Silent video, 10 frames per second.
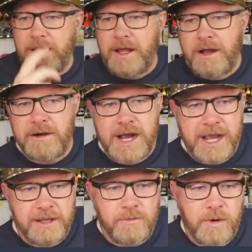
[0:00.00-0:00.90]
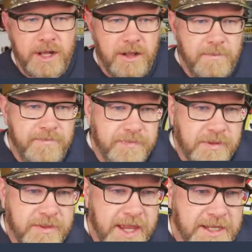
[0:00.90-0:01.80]
all right. Well,
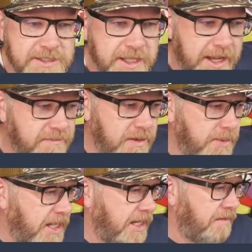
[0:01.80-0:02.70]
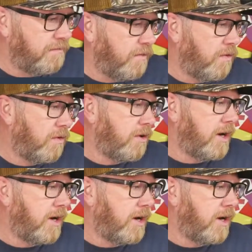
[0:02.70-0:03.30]
thanks everybody for